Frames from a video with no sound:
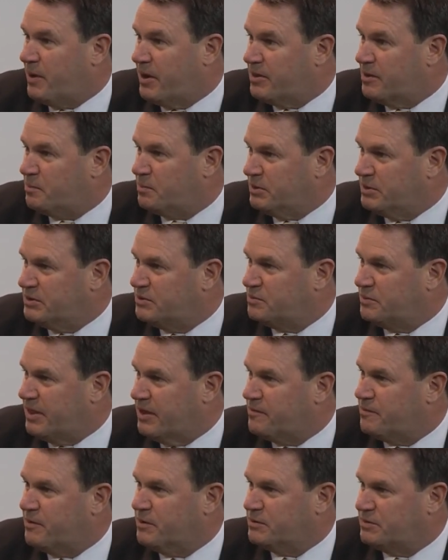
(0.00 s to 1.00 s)
by the police when
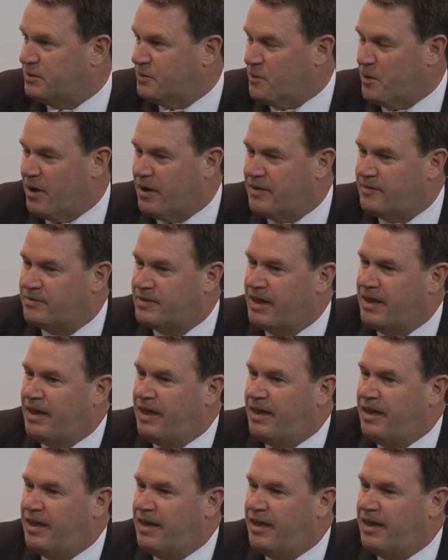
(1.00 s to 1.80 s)
they first arrived,